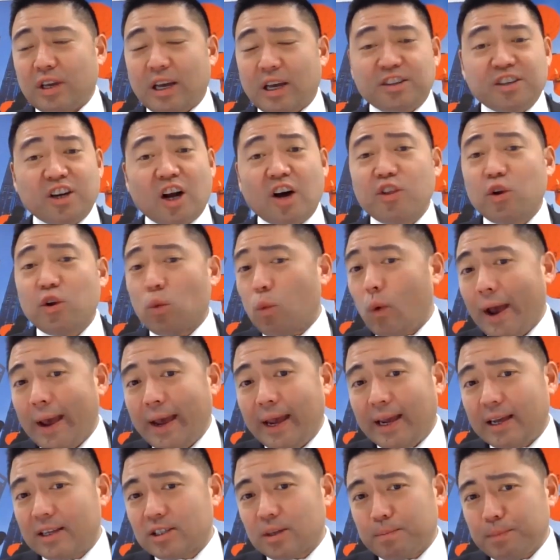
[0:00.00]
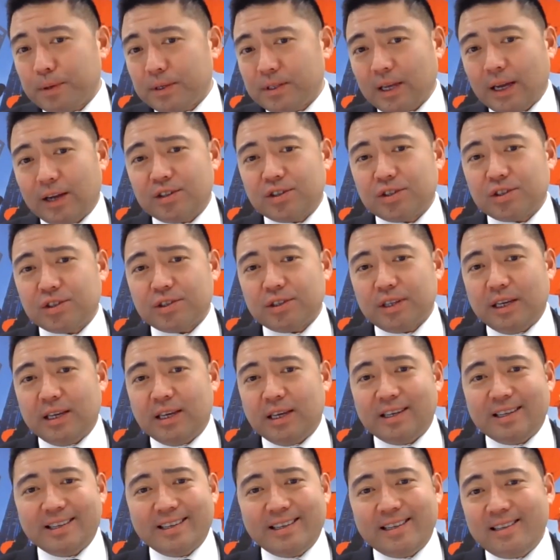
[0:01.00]
another way to
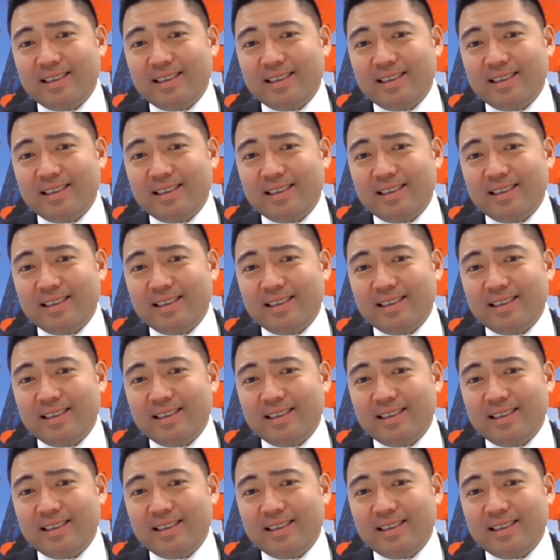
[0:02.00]
potentially